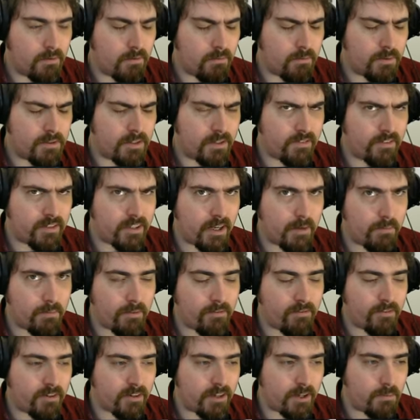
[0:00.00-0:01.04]
whichever team on the
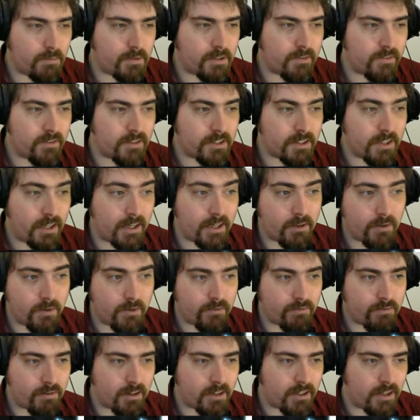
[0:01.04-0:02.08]
front line, whichever side on the
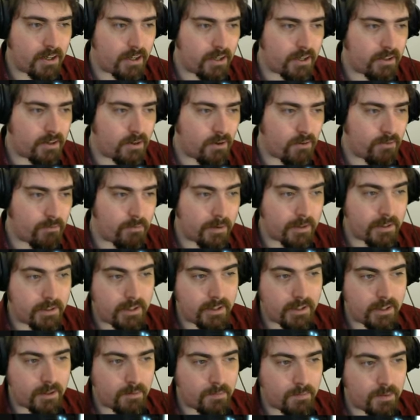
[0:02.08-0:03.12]
front line of my
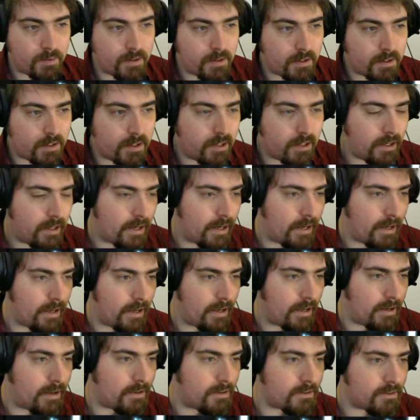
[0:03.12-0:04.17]
team
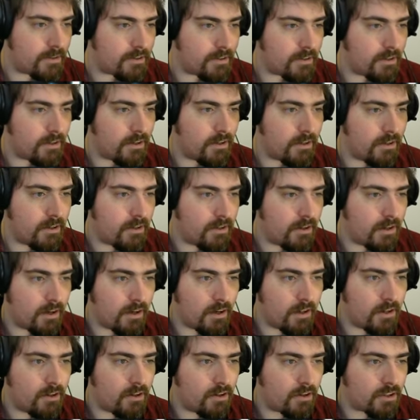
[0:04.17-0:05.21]
is
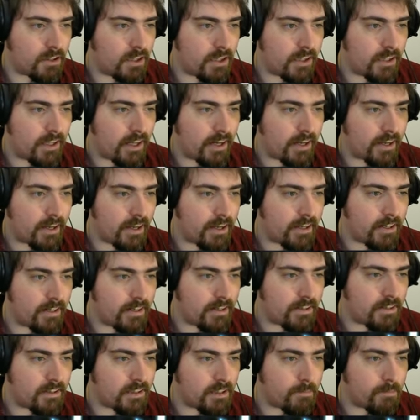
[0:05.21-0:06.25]
looking like it
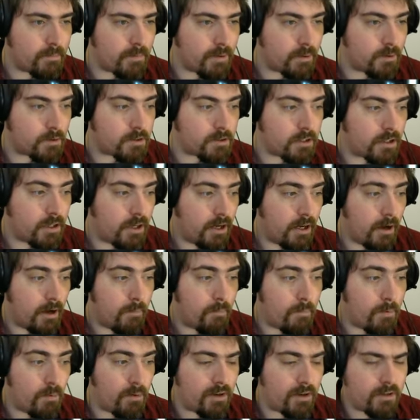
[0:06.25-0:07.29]
needs it the most.
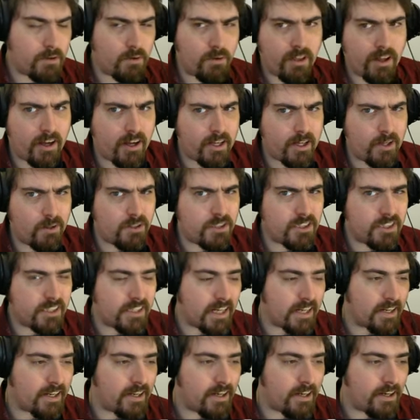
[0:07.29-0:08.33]
But when I do that, I usually
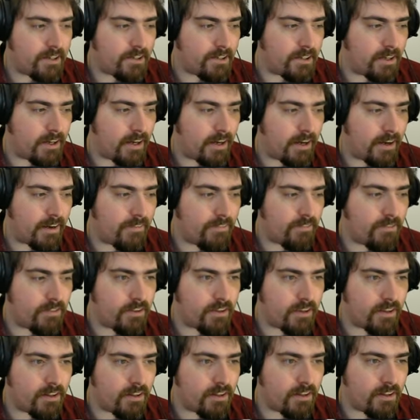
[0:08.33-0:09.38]
get gun, and
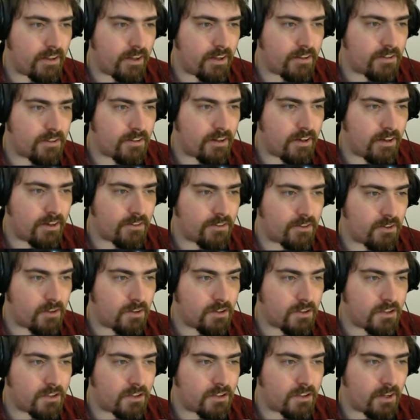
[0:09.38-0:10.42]
Nizar has not
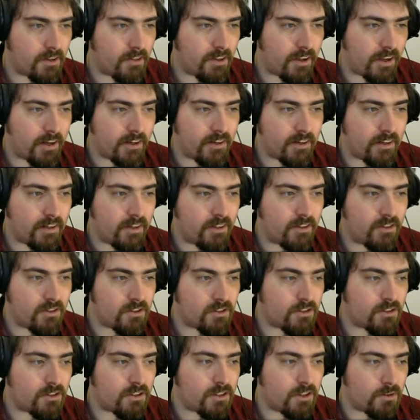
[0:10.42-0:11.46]
done that. He's
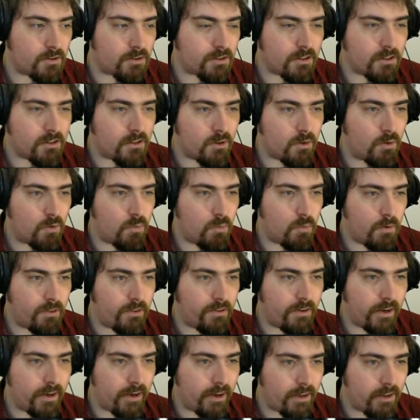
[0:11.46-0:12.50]
just chosen to
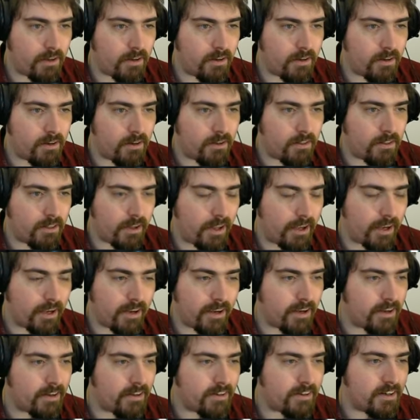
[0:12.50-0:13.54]
wander in
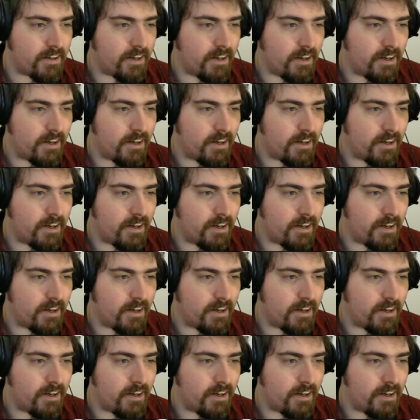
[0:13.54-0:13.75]
naked